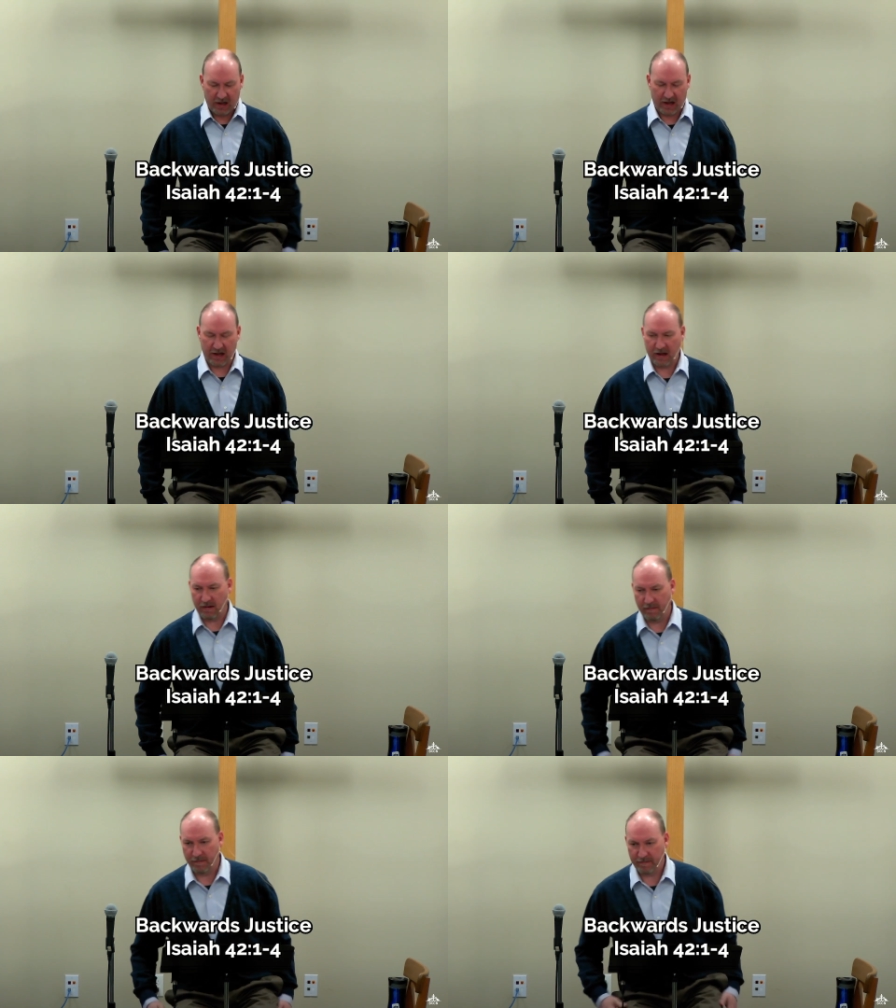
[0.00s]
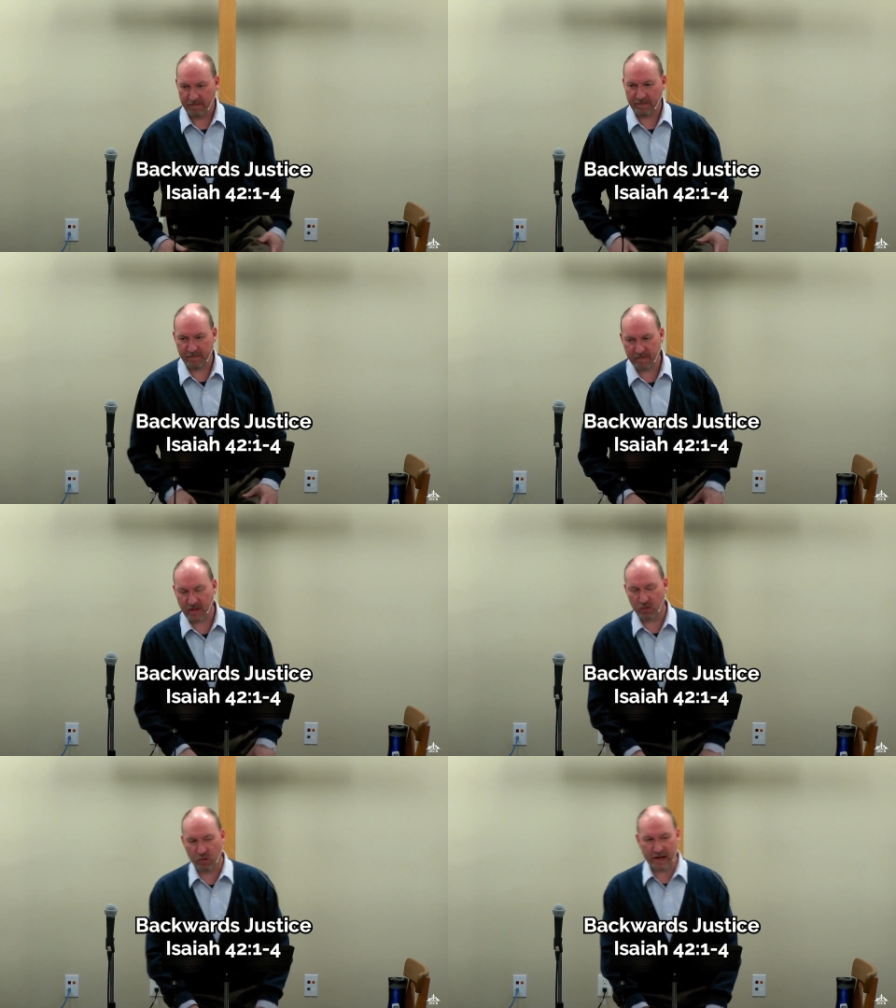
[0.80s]
Um,
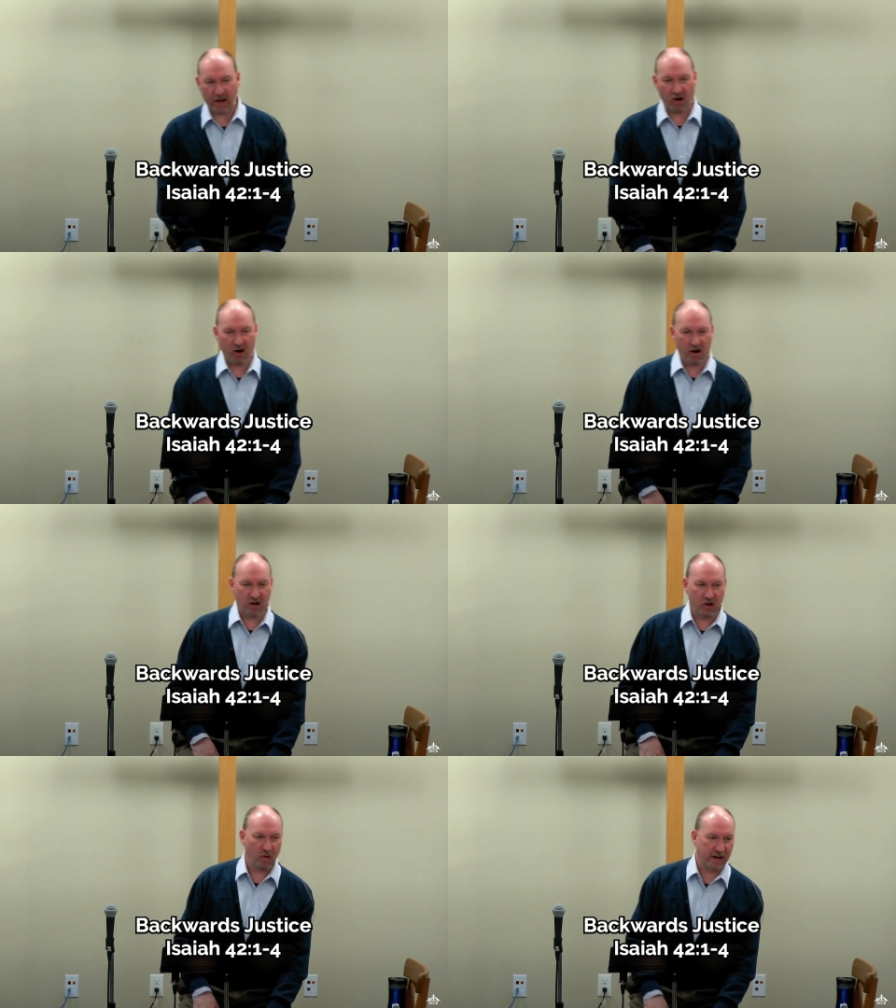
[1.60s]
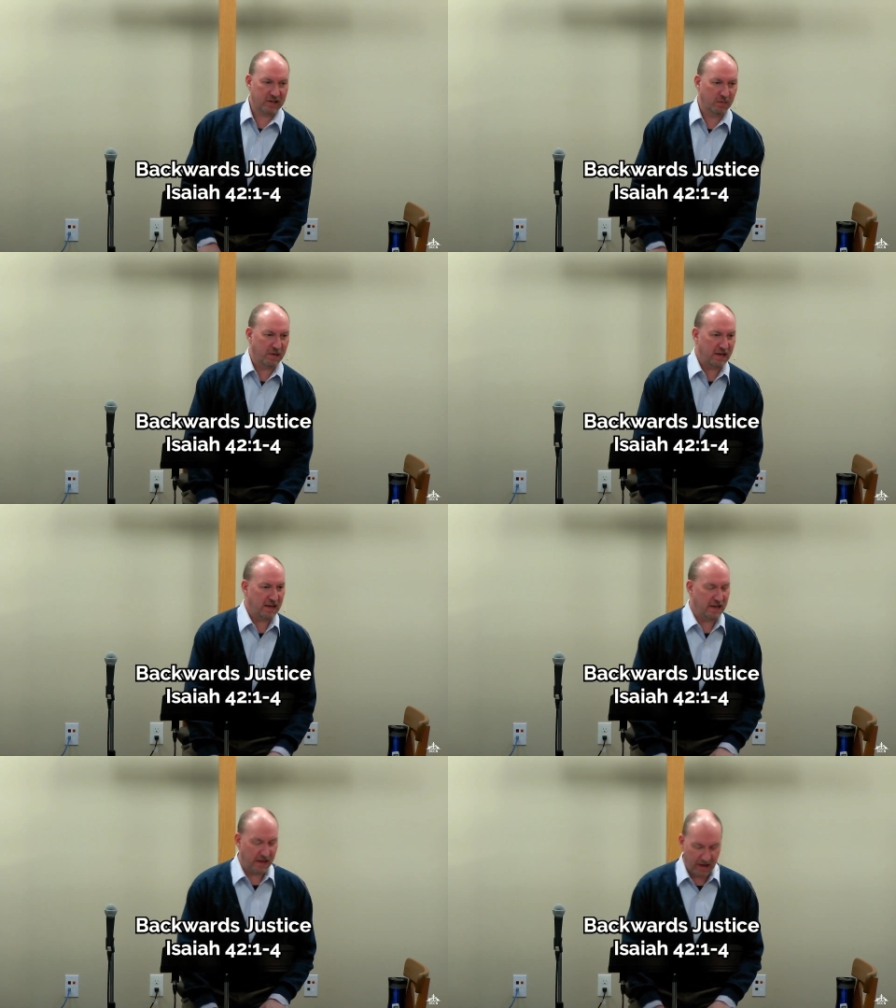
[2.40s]
we are going to
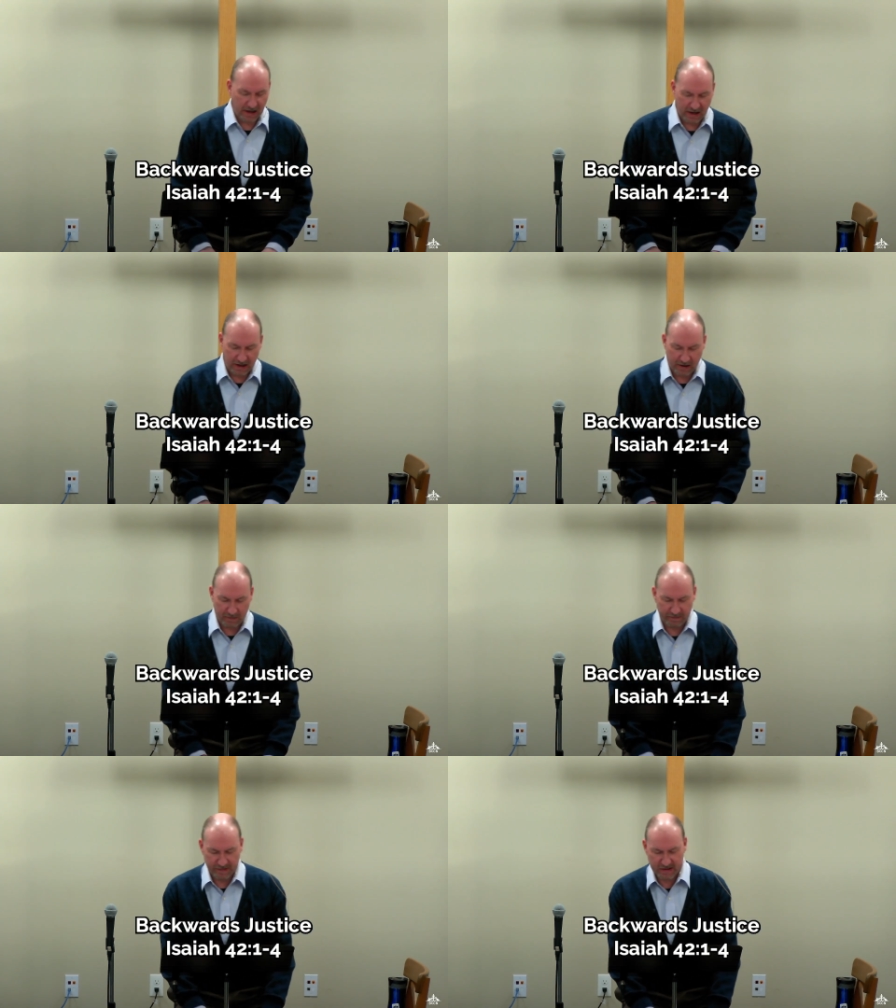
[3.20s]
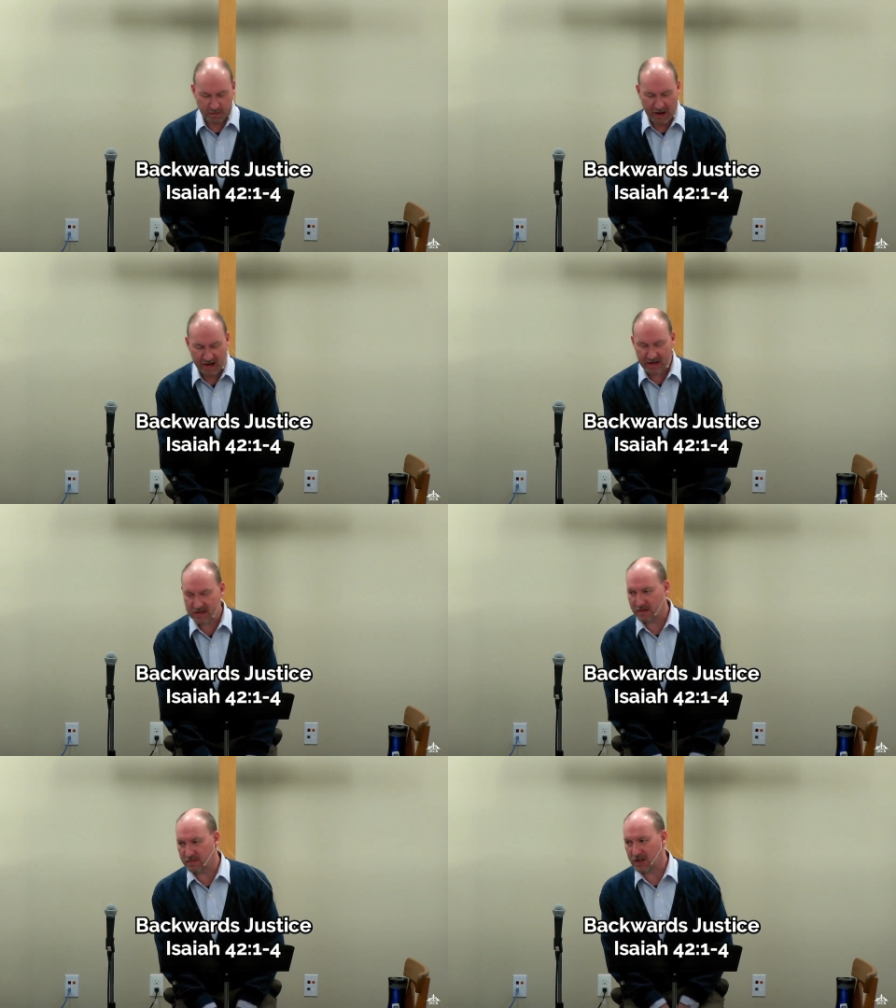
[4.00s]
be um, spending
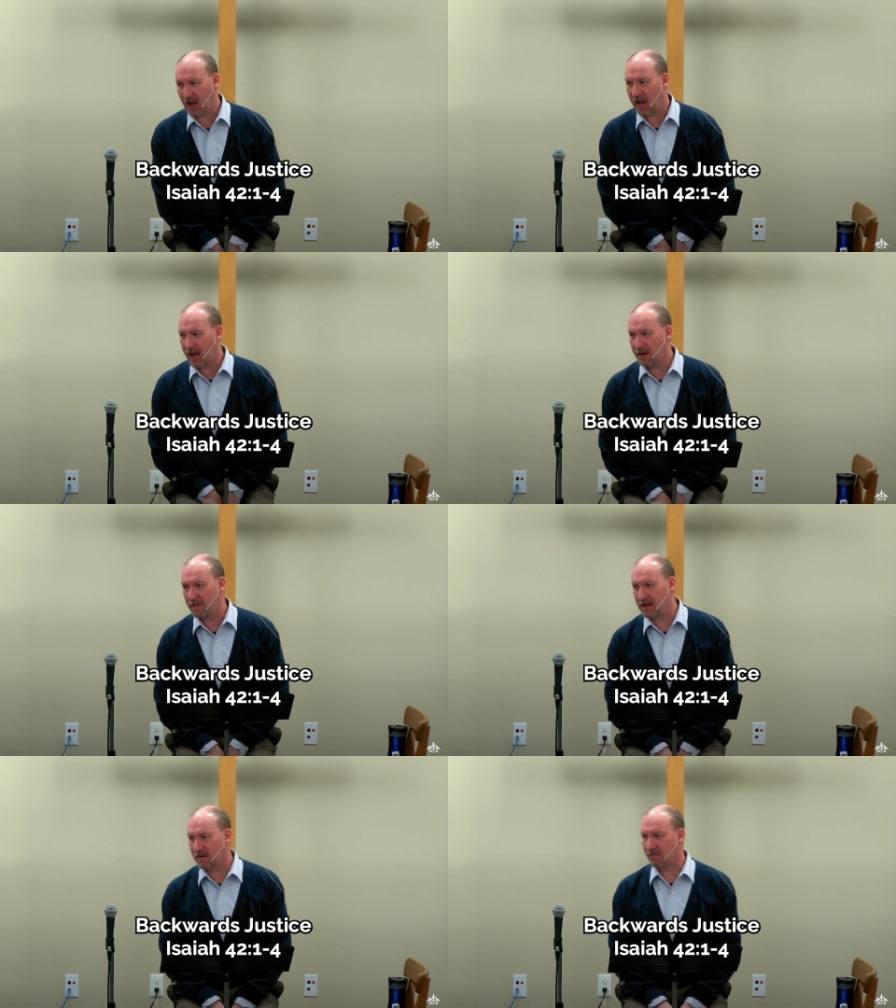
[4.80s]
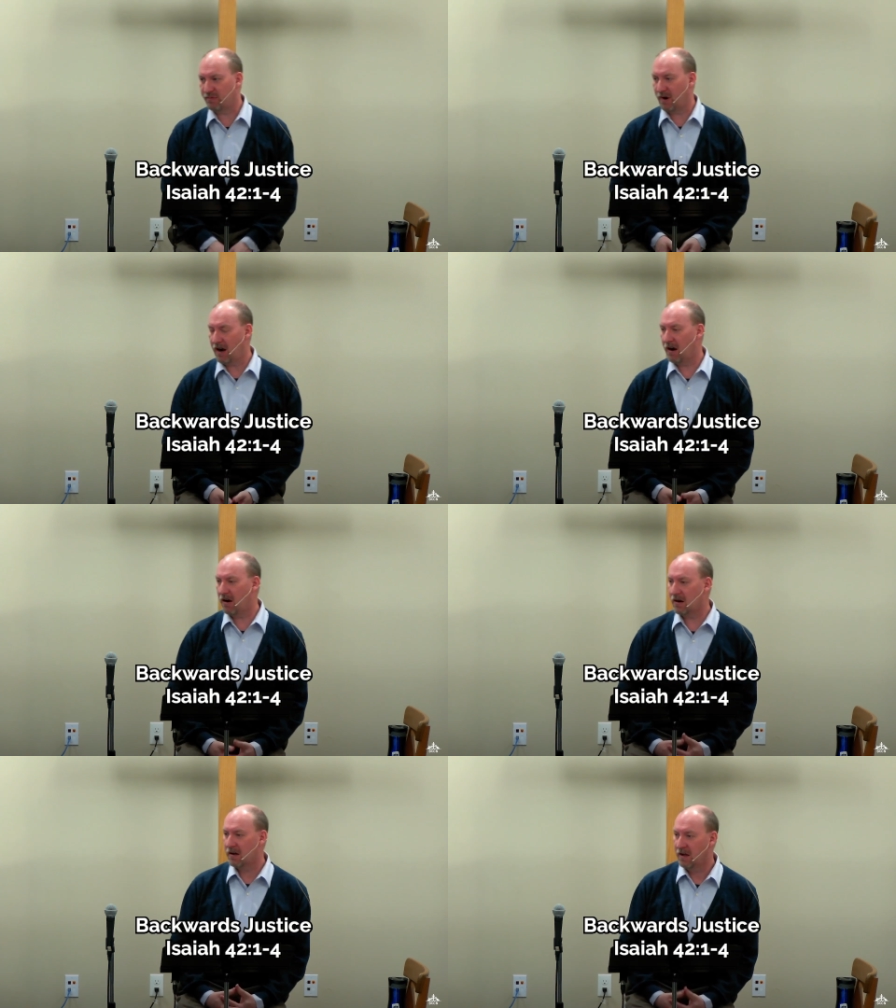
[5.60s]
some time in
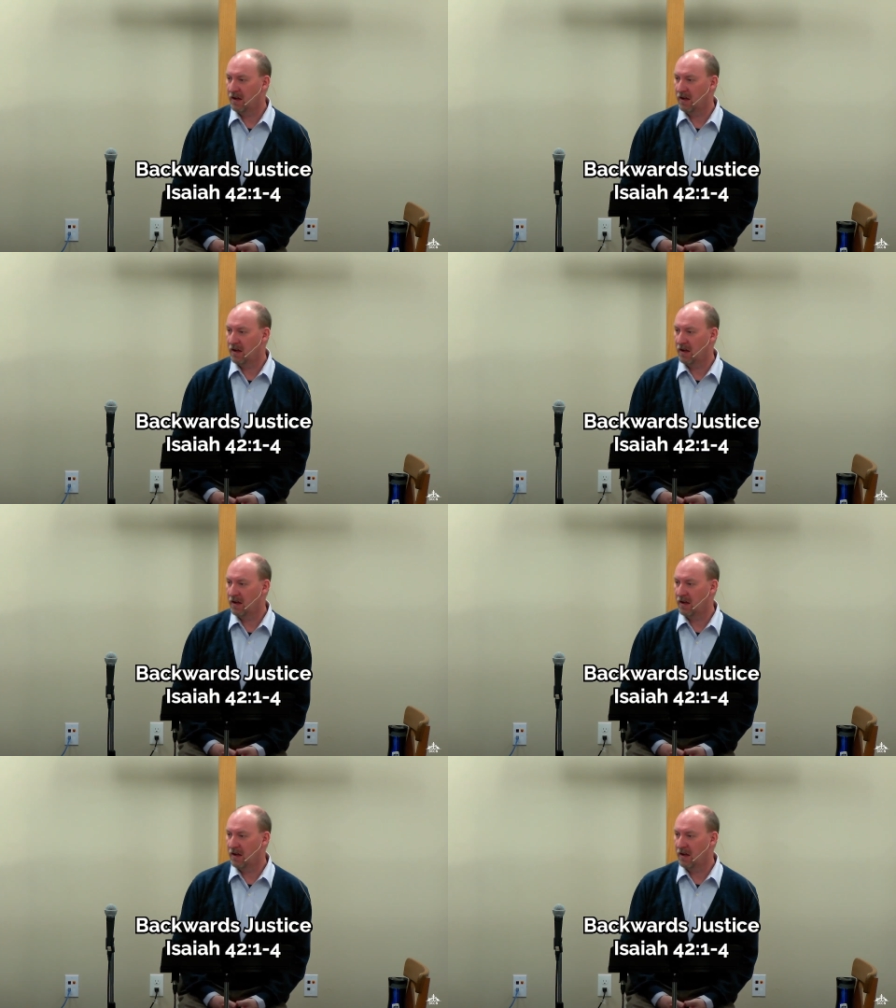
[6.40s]
prayer